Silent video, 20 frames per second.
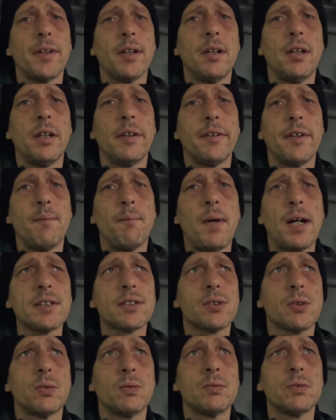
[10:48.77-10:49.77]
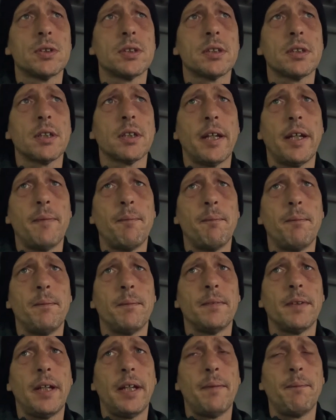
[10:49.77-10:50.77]
the muscles
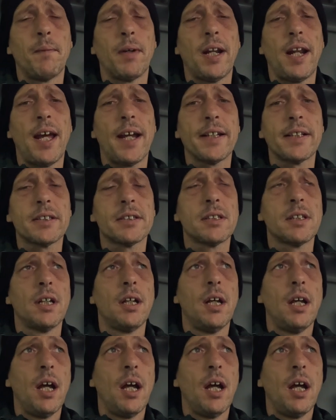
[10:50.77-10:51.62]
in my legs.